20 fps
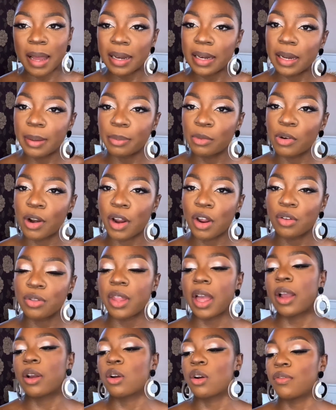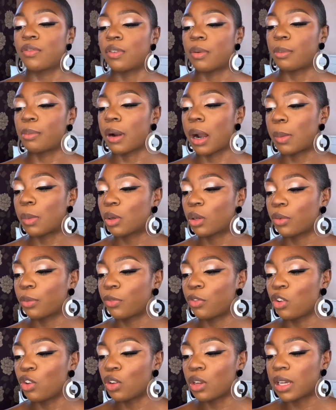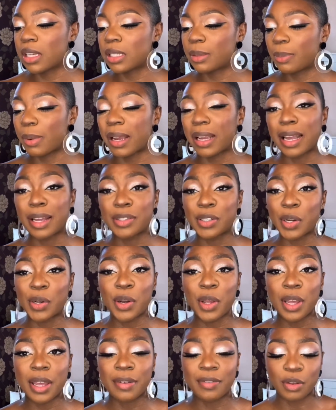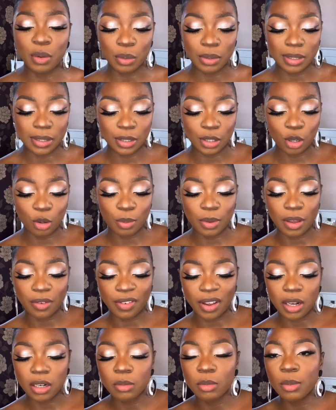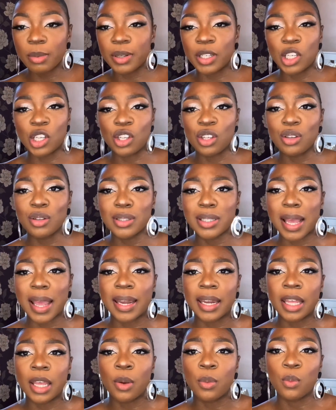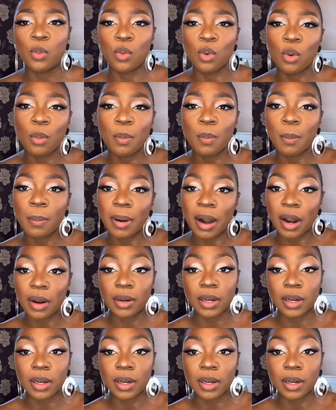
Lip Crayon that I got from Primark a few years back. I don't know if it will still be available, but you can use any warm brown